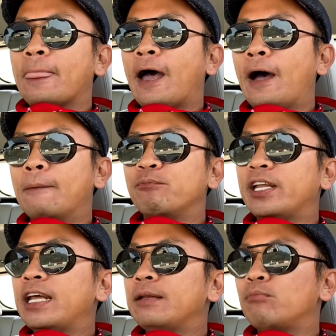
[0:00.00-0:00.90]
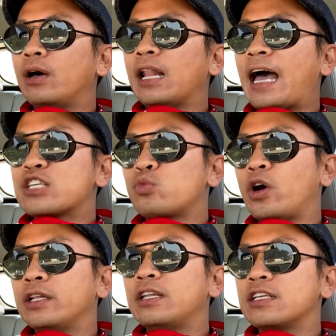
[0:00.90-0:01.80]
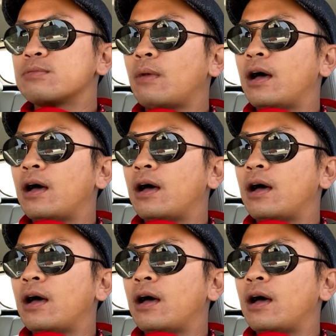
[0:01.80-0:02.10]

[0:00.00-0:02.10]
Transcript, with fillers: Um, and then my last one, that's my,